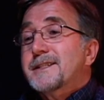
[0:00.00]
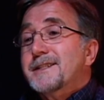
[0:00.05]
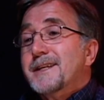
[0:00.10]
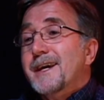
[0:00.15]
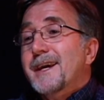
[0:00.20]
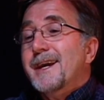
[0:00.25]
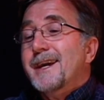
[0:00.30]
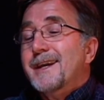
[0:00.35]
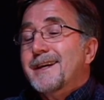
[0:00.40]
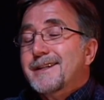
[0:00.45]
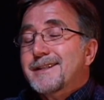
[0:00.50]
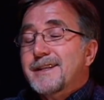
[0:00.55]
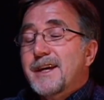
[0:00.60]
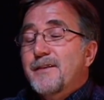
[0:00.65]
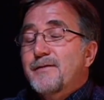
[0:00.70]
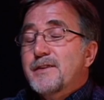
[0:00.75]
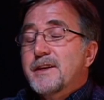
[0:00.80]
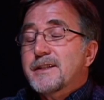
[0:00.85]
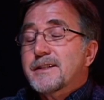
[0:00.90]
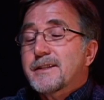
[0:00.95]
saying
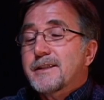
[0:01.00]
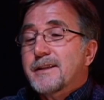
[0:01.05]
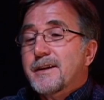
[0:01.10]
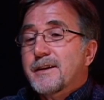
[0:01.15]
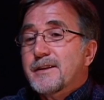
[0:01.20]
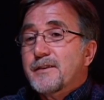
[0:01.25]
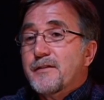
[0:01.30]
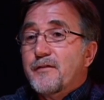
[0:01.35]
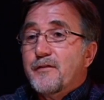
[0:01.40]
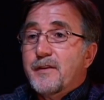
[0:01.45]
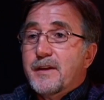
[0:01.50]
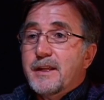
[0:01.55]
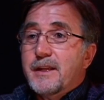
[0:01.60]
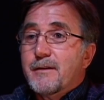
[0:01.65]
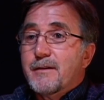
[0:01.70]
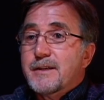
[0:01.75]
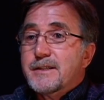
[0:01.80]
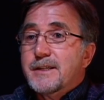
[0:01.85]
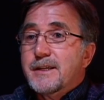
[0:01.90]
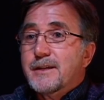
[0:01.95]
safety is an
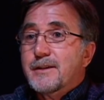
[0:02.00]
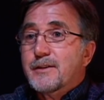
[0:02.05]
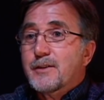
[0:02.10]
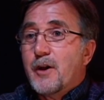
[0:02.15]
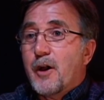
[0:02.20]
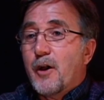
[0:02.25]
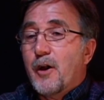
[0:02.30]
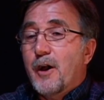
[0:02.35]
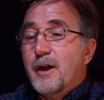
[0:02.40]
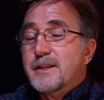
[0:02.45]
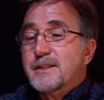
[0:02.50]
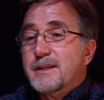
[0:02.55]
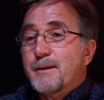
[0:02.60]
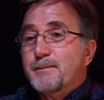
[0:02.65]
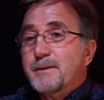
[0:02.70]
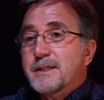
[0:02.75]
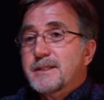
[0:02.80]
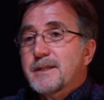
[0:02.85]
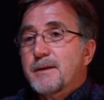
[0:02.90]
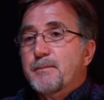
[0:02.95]
interesting
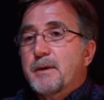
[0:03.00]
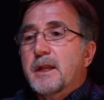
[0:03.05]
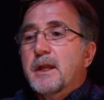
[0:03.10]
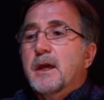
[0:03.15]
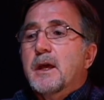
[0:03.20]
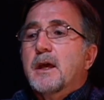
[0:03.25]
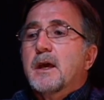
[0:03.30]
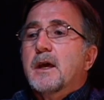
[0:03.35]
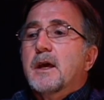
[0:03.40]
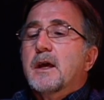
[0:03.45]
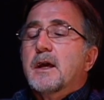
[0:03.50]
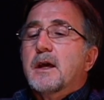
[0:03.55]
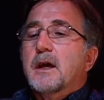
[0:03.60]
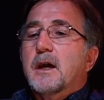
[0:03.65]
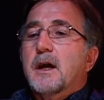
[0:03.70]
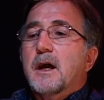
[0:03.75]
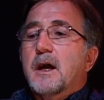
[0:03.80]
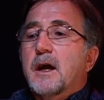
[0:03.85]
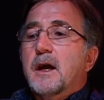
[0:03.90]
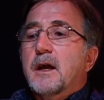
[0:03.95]
concept, isn't it? But
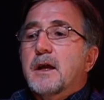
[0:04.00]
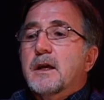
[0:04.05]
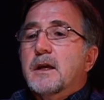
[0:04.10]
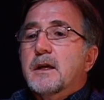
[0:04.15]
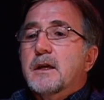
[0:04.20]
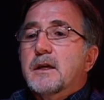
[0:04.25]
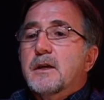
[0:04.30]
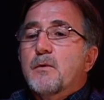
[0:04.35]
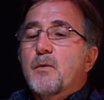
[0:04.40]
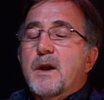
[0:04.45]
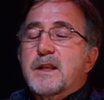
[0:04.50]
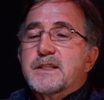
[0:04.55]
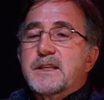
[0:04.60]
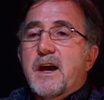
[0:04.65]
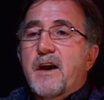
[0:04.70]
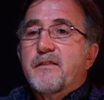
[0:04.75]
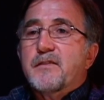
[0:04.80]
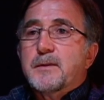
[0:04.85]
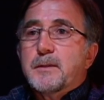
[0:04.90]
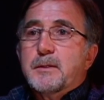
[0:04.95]
what's
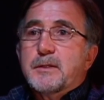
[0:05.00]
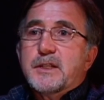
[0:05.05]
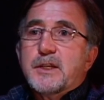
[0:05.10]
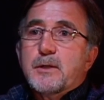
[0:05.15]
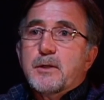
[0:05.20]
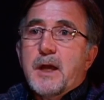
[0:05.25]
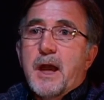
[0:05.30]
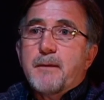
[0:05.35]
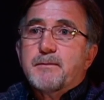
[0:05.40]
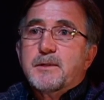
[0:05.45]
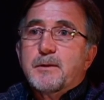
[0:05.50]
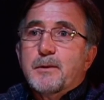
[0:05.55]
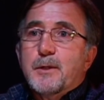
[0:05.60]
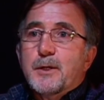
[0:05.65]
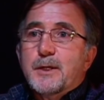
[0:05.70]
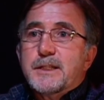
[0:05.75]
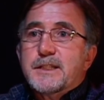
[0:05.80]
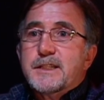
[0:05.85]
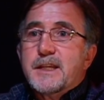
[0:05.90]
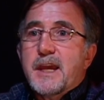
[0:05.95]

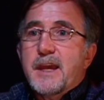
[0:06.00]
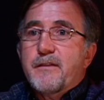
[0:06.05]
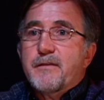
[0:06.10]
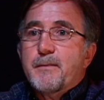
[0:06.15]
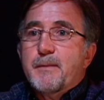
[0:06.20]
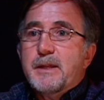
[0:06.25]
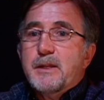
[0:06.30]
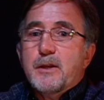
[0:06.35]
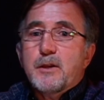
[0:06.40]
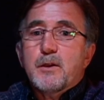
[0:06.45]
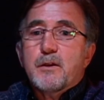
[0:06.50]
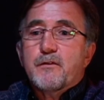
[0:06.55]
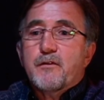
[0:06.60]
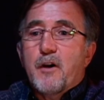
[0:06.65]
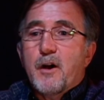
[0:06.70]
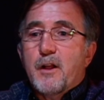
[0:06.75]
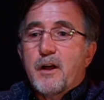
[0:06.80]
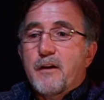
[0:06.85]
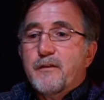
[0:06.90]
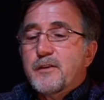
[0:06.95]
absolutely safe? I mean, you could
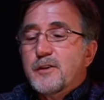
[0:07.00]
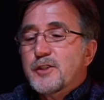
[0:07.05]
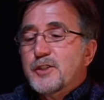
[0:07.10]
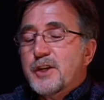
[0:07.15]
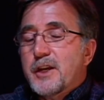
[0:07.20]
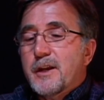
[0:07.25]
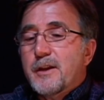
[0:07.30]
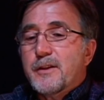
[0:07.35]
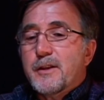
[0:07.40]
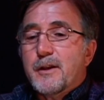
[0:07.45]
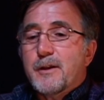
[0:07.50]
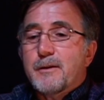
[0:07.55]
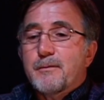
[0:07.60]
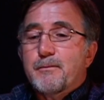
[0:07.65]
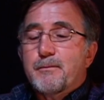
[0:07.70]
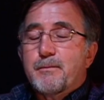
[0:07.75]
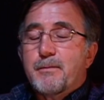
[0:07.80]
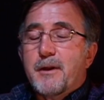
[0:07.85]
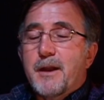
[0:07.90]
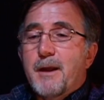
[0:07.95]
fall off your chair there and
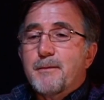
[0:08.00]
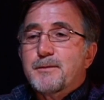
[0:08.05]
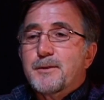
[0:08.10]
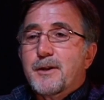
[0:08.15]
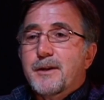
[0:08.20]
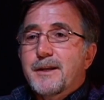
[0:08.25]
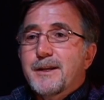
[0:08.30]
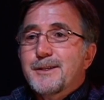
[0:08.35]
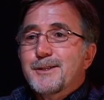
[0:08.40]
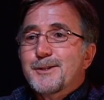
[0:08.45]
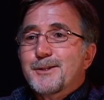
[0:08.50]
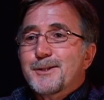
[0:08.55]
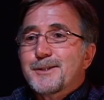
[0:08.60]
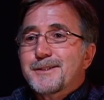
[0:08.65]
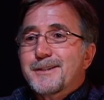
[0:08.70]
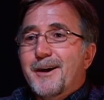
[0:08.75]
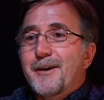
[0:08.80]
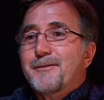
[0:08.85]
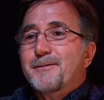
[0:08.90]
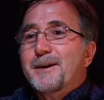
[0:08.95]
perhaps injure
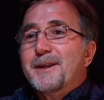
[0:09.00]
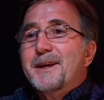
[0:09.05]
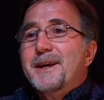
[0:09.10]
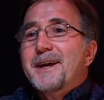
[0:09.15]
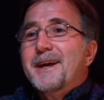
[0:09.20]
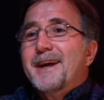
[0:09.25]
yourself. But